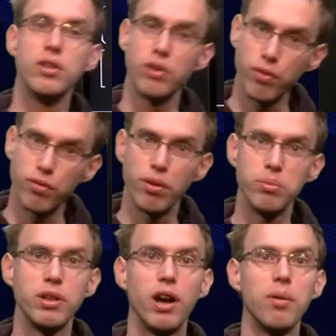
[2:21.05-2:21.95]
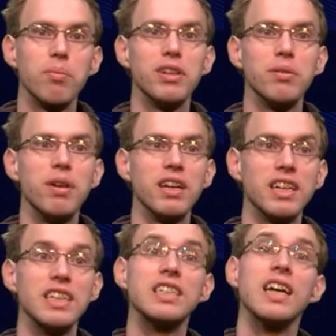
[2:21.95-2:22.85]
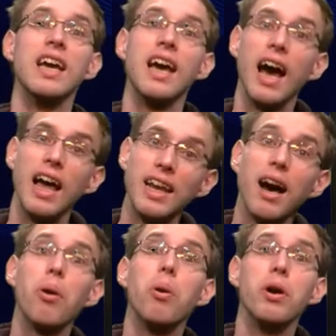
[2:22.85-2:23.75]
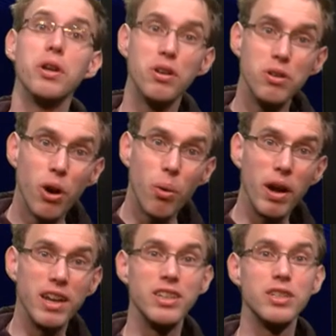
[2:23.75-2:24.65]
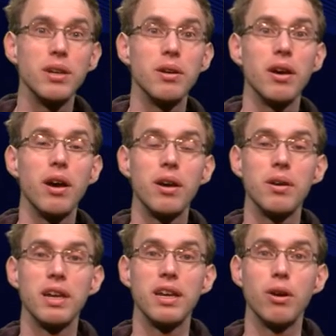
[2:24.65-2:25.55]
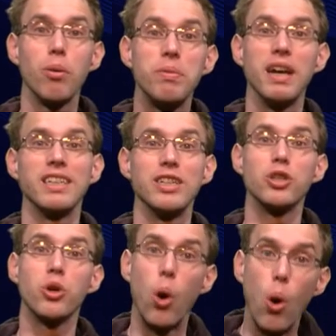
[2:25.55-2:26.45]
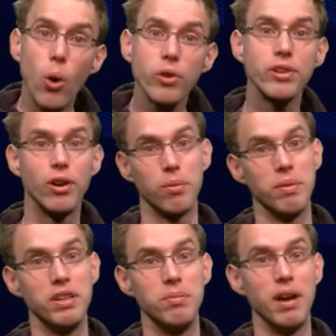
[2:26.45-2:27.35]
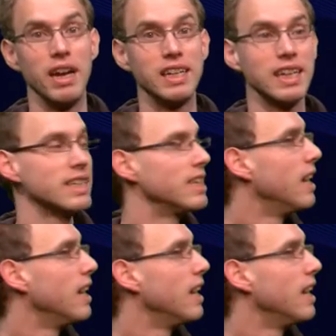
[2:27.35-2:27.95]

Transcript: We formed an augmented matrix. And now you know why this object is called an augmented matrix.